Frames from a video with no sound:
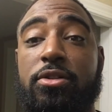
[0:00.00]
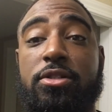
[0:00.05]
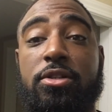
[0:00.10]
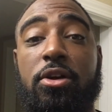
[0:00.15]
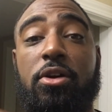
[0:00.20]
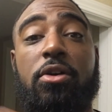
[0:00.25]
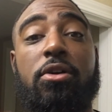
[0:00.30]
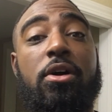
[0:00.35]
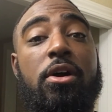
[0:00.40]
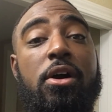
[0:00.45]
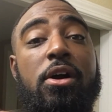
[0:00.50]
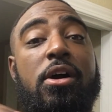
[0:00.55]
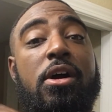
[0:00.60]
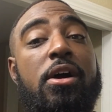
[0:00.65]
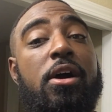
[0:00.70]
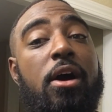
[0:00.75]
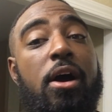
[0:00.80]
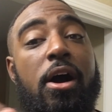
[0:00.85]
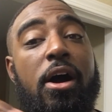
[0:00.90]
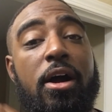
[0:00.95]
So
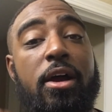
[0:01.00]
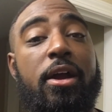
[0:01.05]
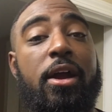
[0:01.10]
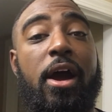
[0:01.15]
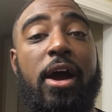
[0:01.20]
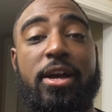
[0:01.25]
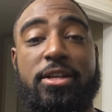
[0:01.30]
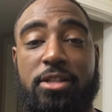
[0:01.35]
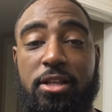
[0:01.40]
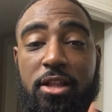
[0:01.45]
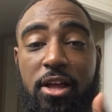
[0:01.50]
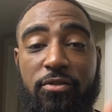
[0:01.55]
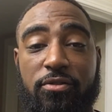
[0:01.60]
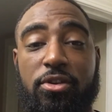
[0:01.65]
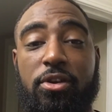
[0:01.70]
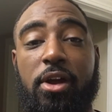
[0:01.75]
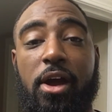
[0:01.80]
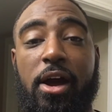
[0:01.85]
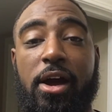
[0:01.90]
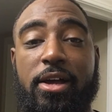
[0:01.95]
guys, I love
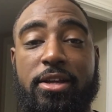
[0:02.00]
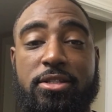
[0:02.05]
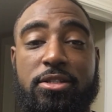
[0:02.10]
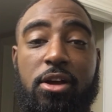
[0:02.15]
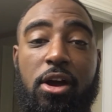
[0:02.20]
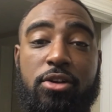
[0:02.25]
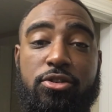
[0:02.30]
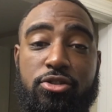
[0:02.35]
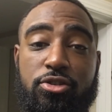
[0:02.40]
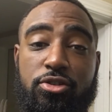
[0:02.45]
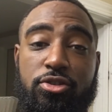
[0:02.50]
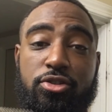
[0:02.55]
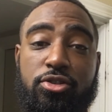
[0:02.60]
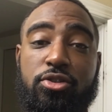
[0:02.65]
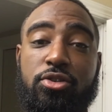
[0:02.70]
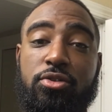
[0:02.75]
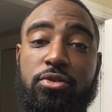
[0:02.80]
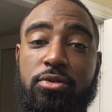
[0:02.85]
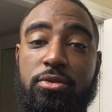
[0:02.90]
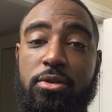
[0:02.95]
you guys. Talk to you
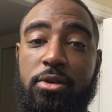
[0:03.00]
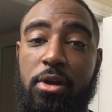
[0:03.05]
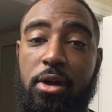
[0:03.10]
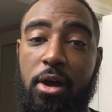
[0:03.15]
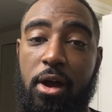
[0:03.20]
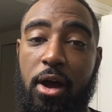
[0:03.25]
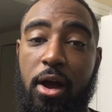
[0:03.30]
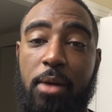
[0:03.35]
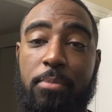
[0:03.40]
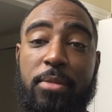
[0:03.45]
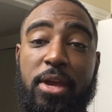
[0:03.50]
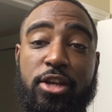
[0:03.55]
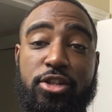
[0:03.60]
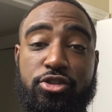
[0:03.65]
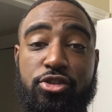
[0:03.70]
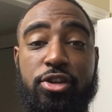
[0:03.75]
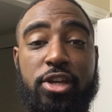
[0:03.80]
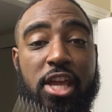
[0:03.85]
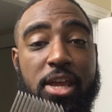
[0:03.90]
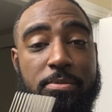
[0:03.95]
soon. Make
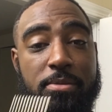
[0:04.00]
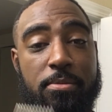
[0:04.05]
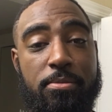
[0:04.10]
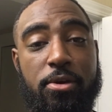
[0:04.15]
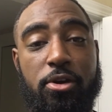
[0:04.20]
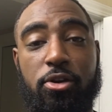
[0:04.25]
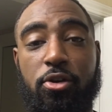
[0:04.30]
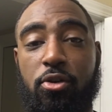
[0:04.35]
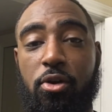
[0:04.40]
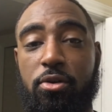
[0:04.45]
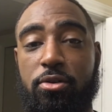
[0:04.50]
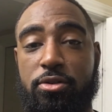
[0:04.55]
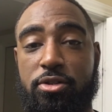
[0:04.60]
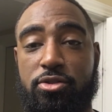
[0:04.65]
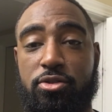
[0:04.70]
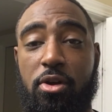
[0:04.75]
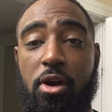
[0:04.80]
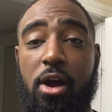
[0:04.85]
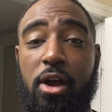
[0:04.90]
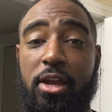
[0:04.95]
sure you keep your beard growing
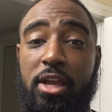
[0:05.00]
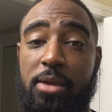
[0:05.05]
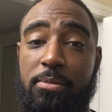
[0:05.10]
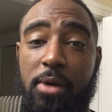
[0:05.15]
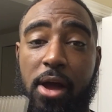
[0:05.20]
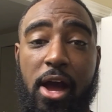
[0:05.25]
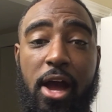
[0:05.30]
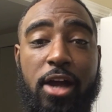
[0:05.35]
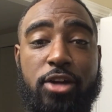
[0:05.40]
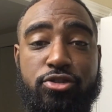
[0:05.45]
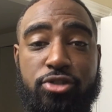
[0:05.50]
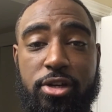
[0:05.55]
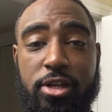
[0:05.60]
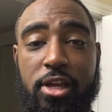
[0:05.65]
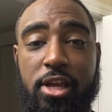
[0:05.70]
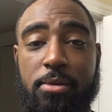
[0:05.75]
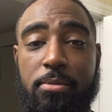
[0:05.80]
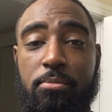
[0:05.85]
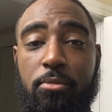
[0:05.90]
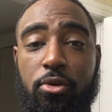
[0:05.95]
strong, keep it hydrated,
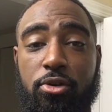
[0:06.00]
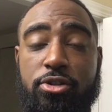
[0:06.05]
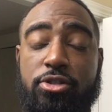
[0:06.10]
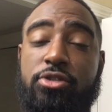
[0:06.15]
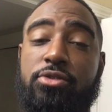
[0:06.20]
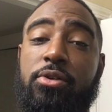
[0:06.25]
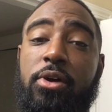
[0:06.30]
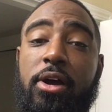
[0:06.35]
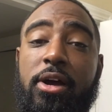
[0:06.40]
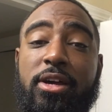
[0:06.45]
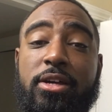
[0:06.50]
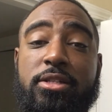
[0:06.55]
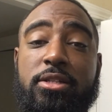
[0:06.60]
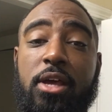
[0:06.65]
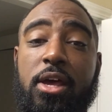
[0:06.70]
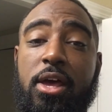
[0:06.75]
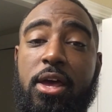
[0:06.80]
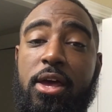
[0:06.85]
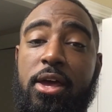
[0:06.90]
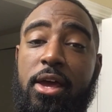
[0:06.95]
keep it moisturized,
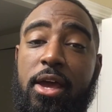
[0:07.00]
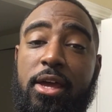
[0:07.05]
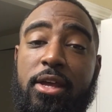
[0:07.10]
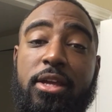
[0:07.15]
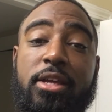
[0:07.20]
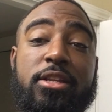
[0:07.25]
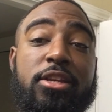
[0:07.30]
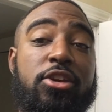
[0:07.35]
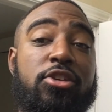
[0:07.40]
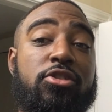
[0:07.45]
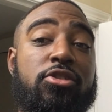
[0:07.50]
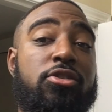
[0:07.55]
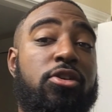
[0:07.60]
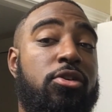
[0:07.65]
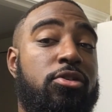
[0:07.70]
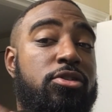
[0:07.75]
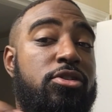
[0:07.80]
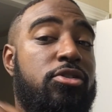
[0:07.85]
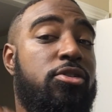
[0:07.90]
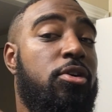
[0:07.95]
and continue
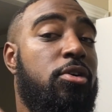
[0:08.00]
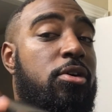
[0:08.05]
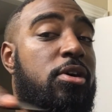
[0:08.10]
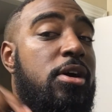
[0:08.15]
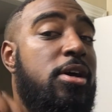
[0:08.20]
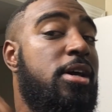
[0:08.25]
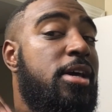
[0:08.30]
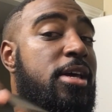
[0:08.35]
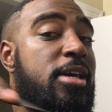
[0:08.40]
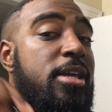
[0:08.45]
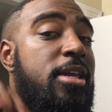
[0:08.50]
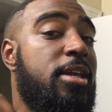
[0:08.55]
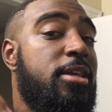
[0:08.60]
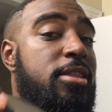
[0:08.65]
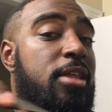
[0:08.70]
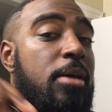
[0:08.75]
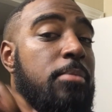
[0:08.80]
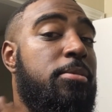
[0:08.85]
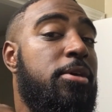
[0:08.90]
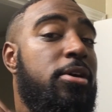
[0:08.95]
get
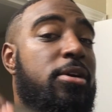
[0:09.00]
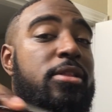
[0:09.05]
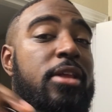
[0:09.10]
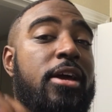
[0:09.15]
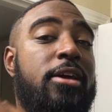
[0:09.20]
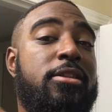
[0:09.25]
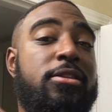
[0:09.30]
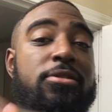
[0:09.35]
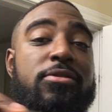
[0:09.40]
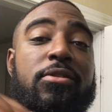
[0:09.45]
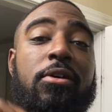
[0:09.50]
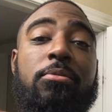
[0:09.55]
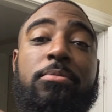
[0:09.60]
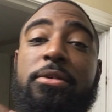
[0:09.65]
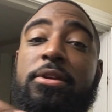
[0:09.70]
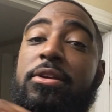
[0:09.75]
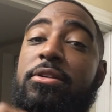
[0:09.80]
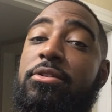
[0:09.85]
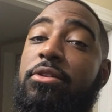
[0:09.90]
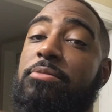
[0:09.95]
that beard length. You know
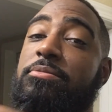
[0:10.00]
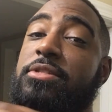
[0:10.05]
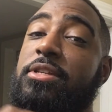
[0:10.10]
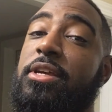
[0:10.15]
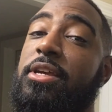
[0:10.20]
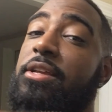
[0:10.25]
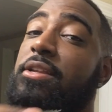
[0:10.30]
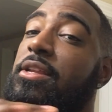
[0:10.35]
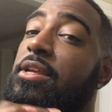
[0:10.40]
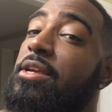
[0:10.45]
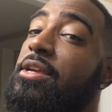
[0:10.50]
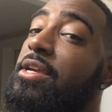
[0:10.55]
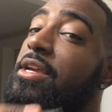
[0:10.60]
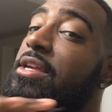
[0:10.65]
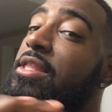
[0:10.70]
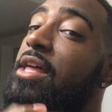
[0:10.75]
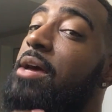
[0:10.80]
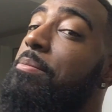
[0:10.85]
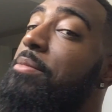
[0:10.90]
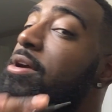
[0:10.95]
me? You know what I'm saying?
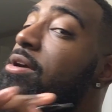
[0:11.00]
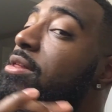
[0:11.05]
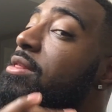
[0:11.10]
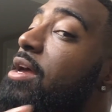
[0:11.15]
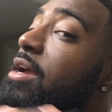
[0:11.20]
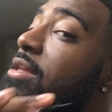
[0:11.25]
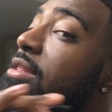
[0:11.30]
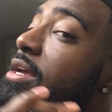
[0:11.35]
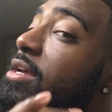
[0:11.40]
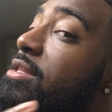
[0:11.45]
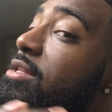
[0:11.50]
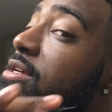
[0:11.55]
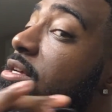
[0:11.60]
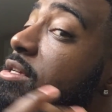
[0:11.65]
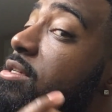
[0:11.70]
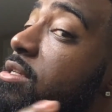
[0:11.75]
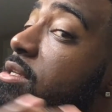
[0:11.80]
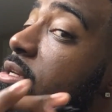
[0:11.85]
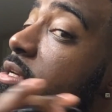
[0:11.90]
Get that beard length like this.